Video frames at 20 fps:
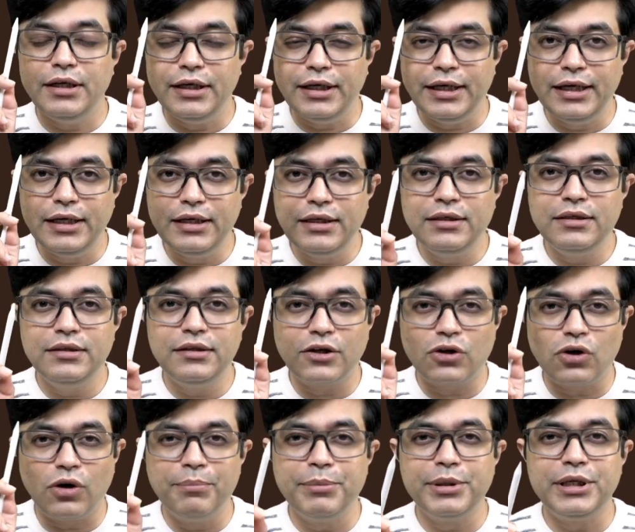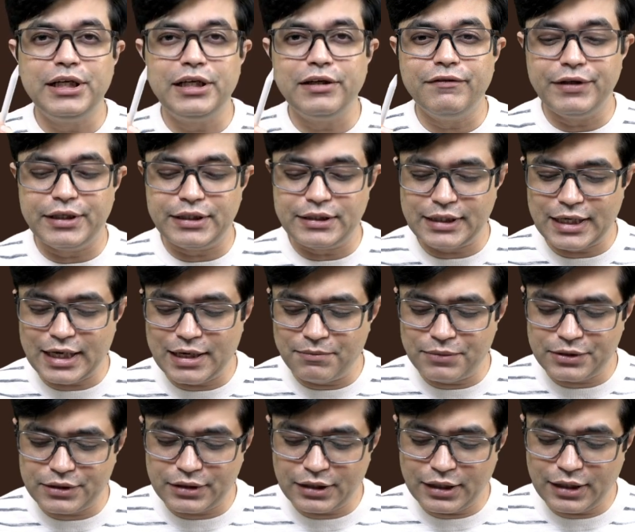In the competitive
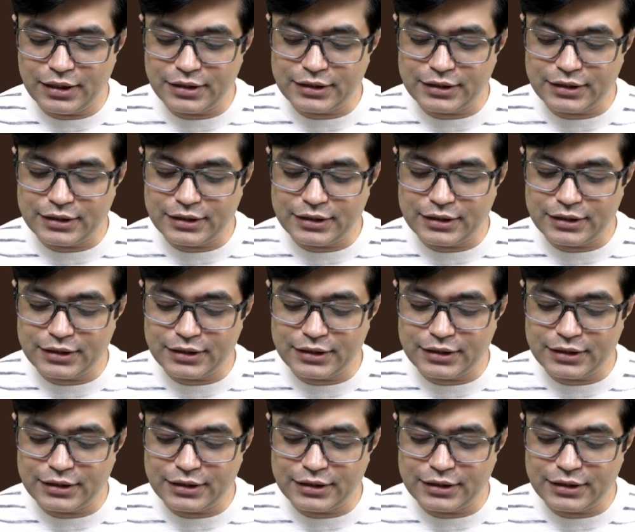exams,